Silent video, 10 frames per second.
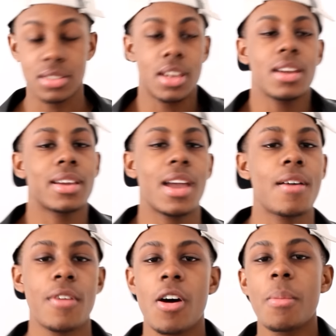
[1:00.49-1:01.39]
Zendaya can
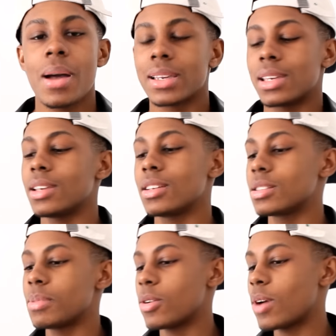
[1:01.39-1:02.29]
have all my kids,
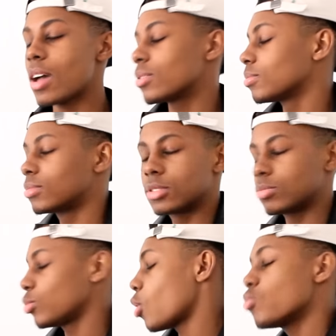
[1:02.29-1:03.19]
bro. I,
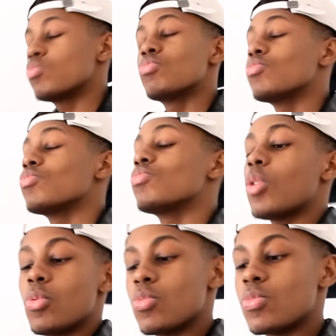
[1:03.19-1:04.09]
nope, nope.